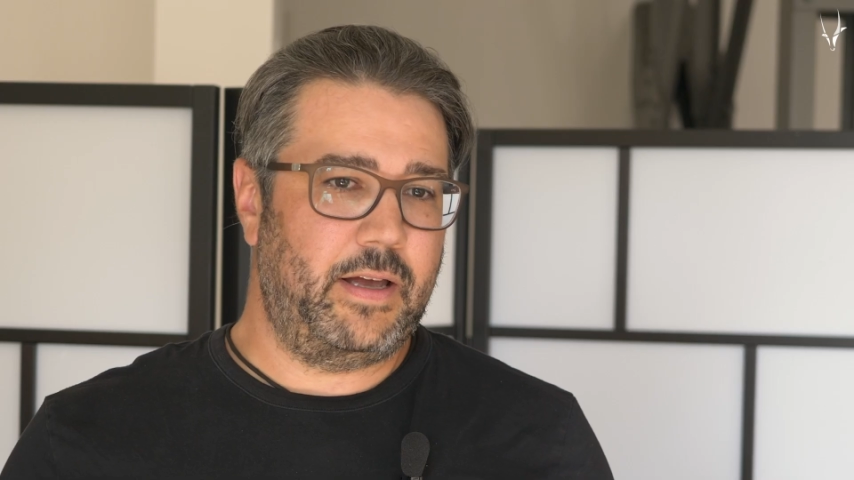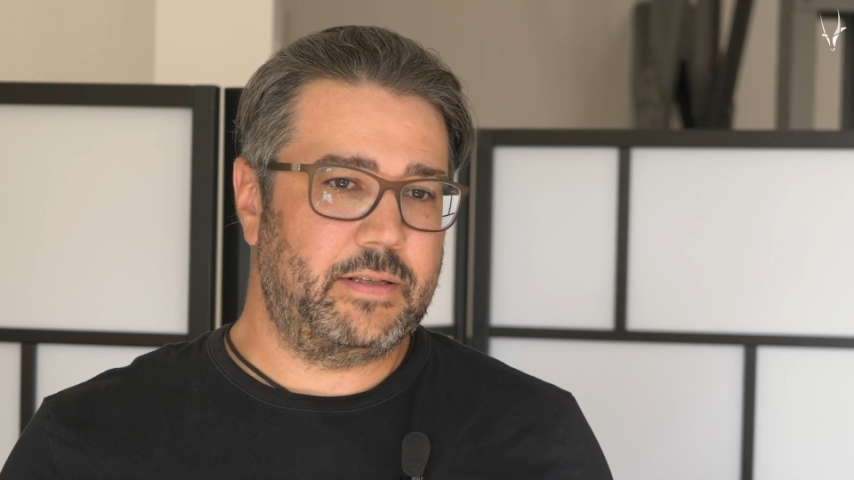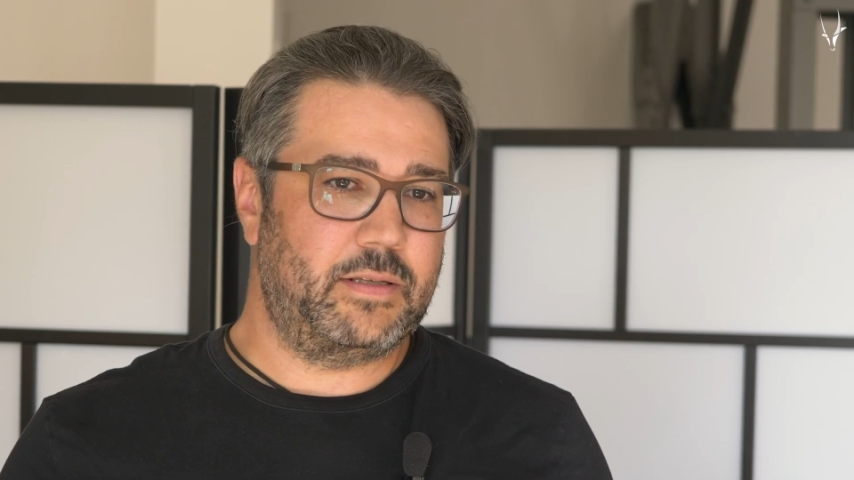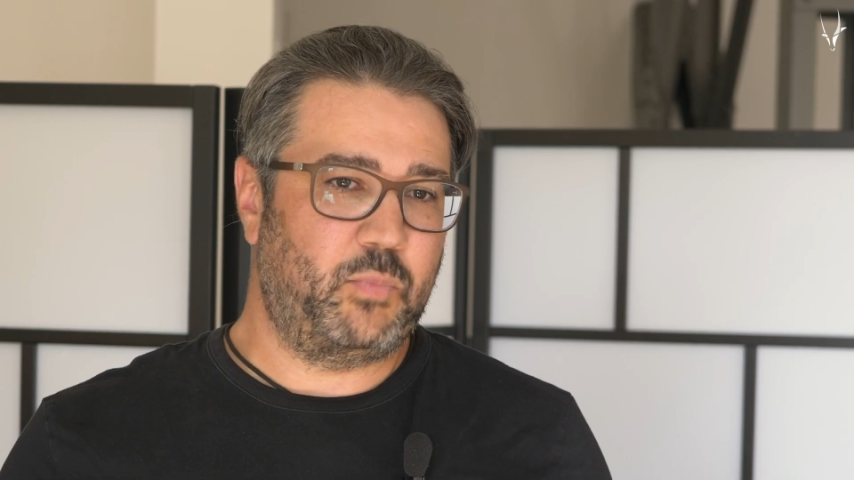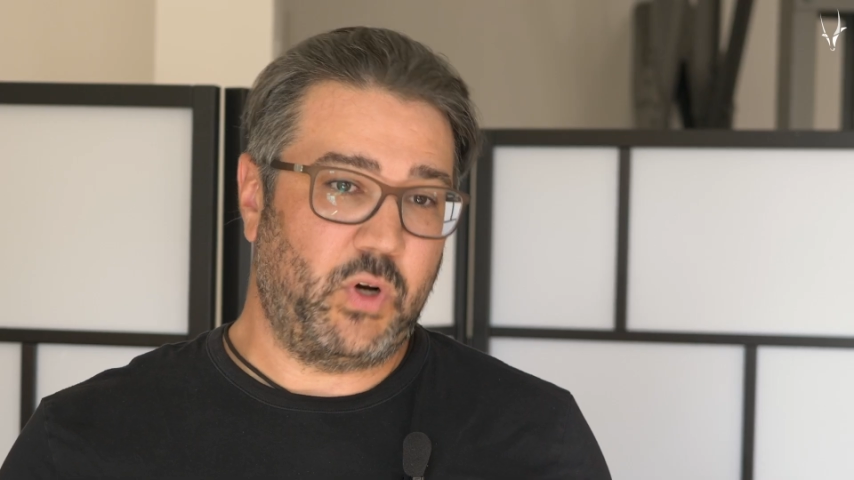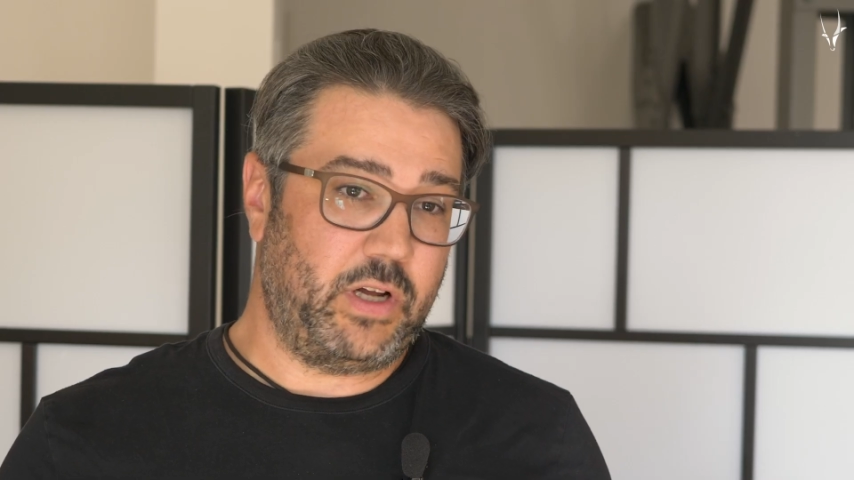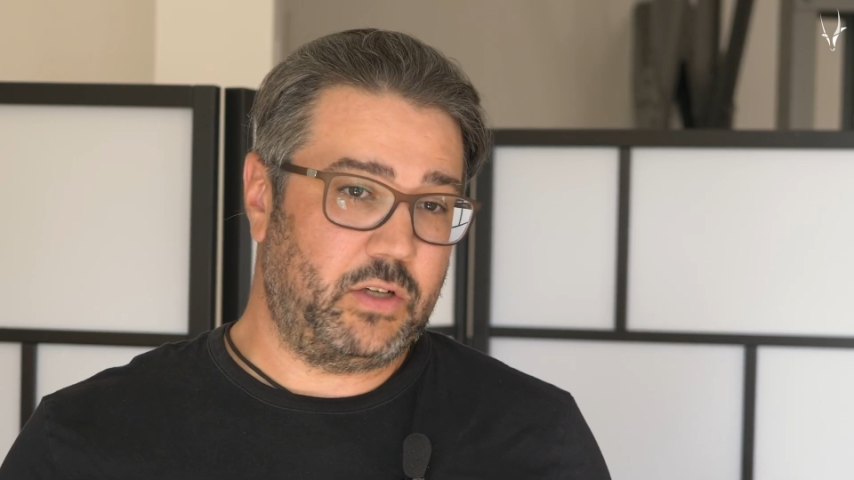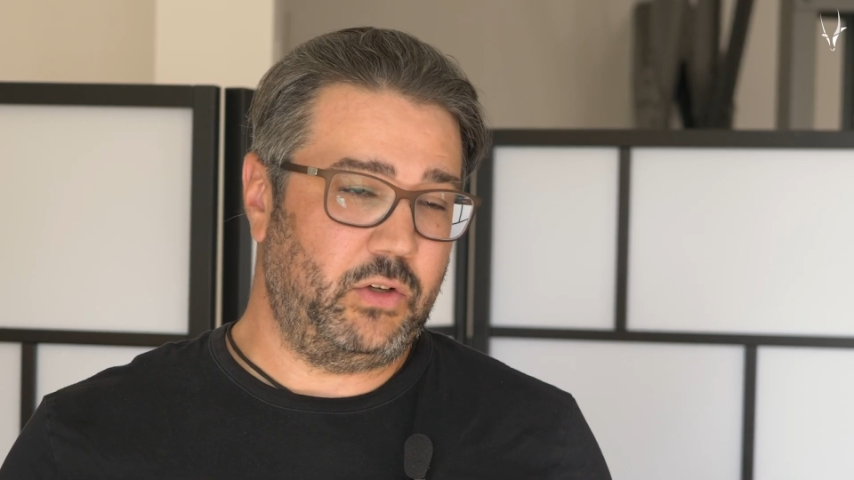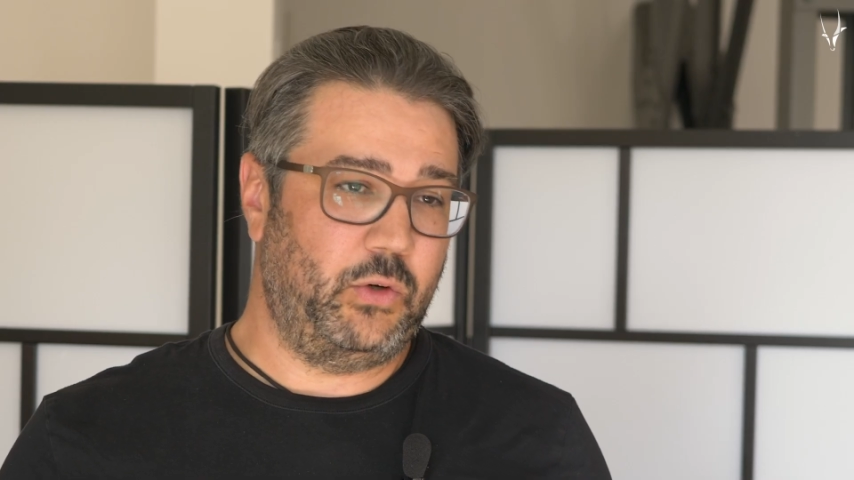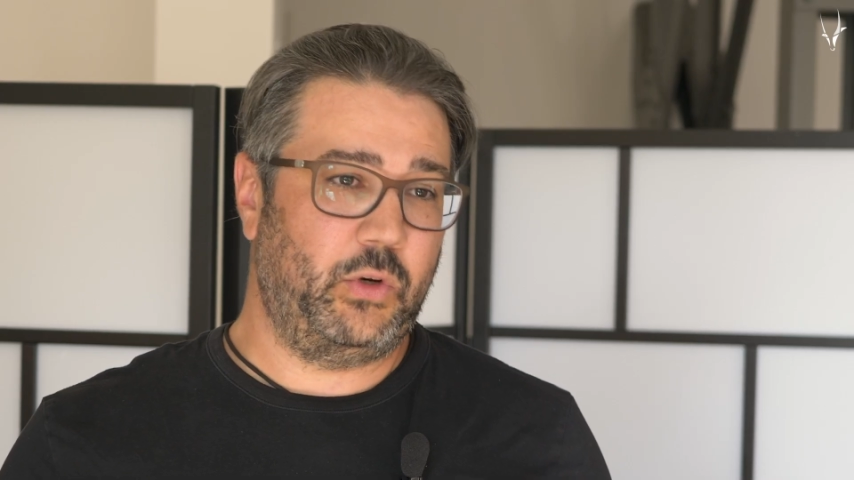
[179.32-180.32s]
As a
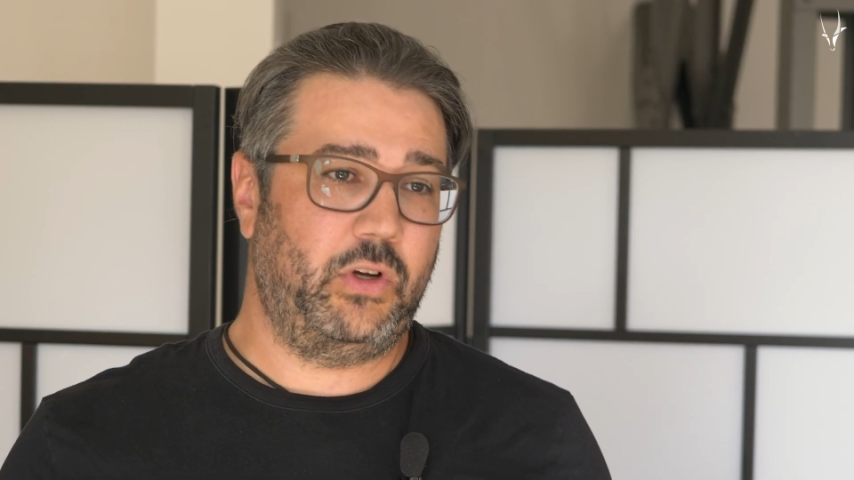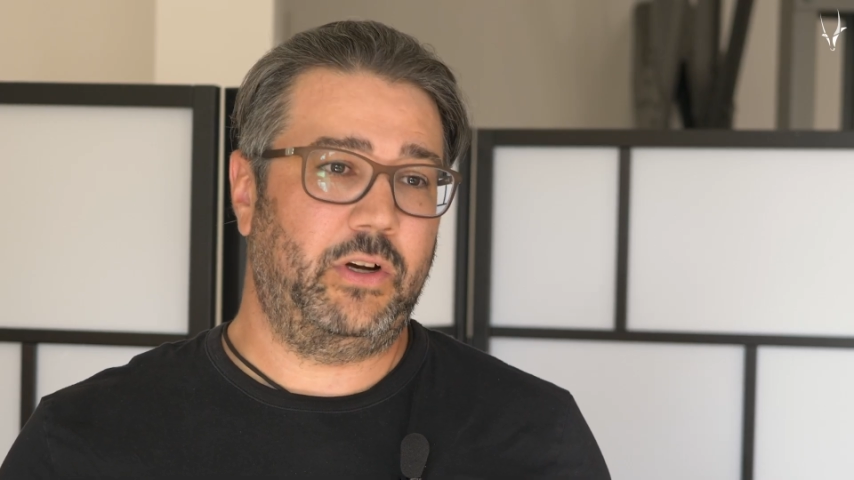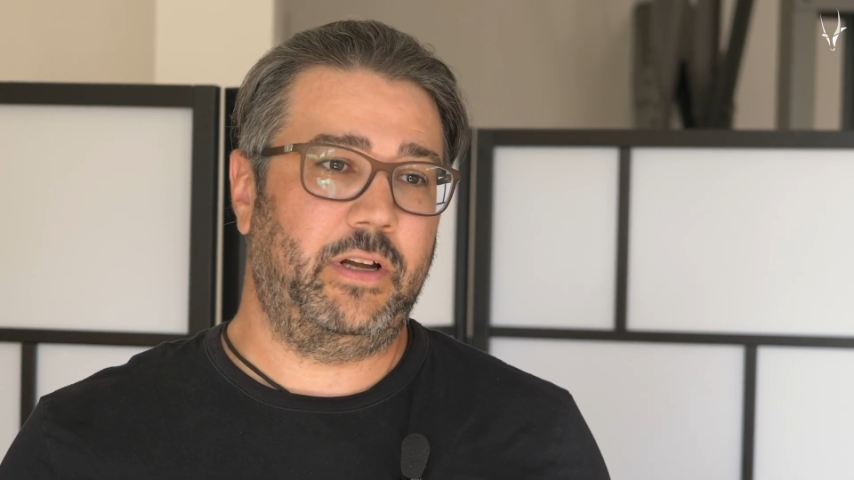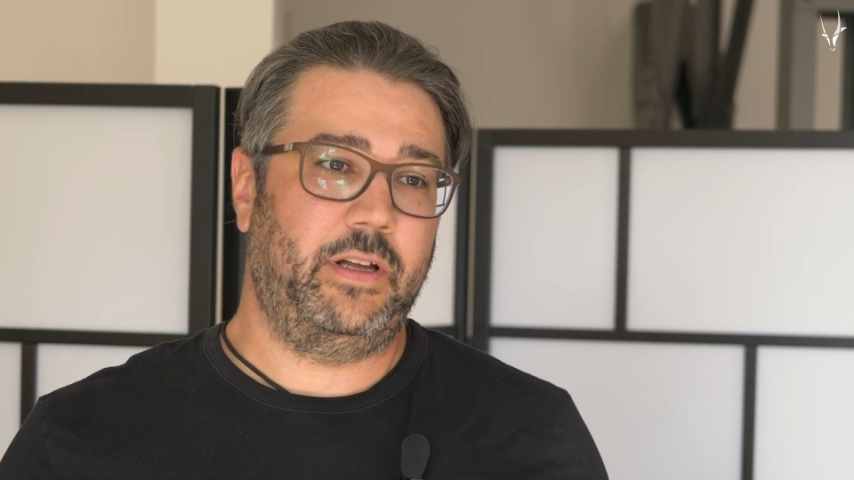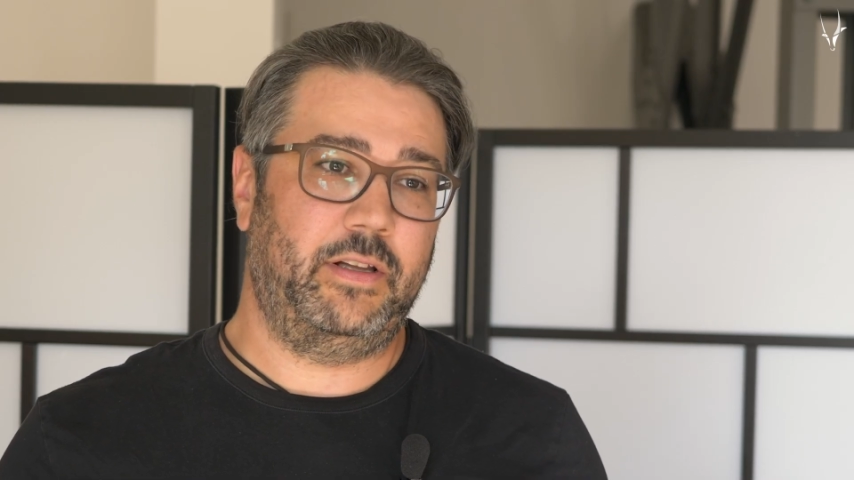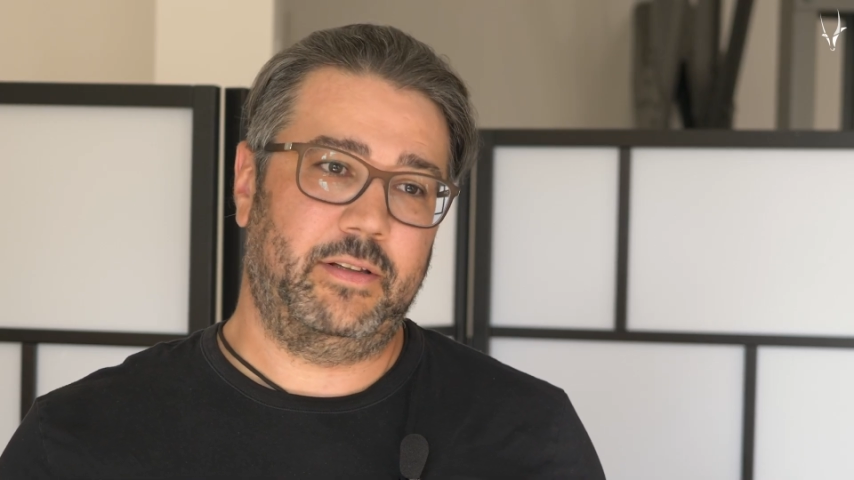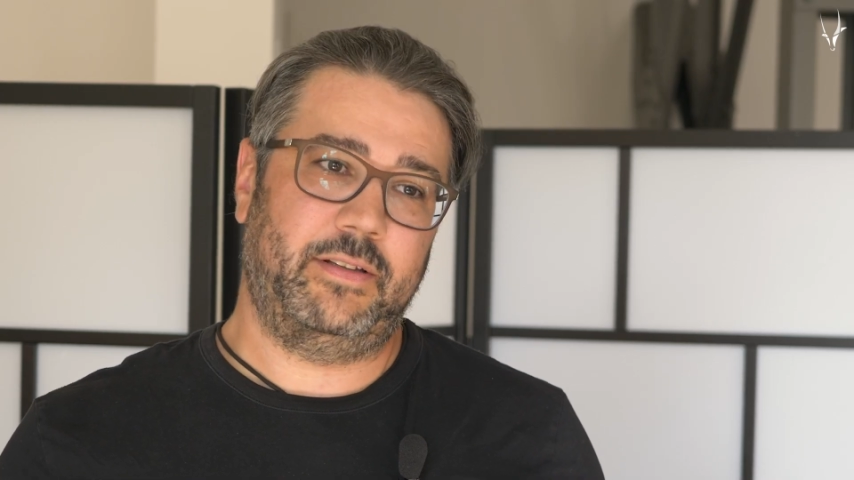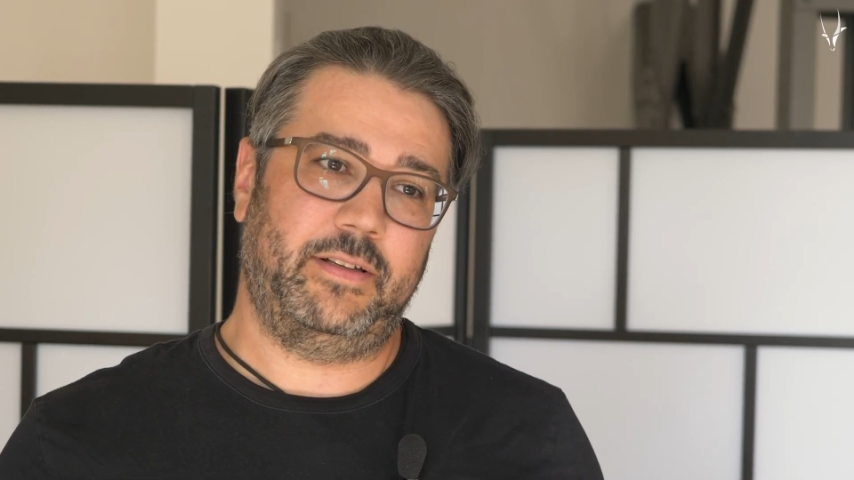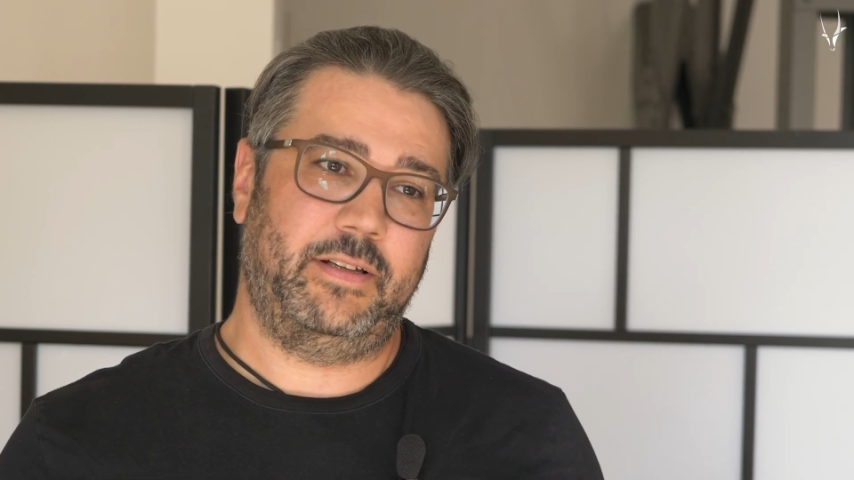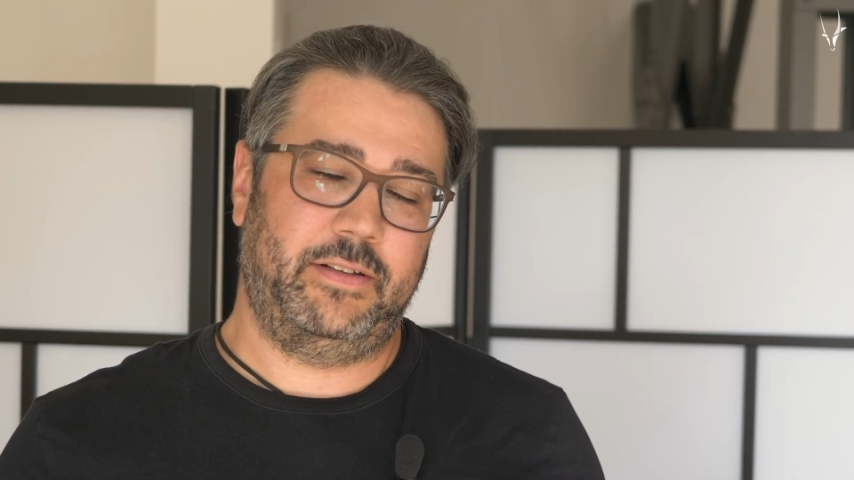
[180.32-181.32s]
product owner and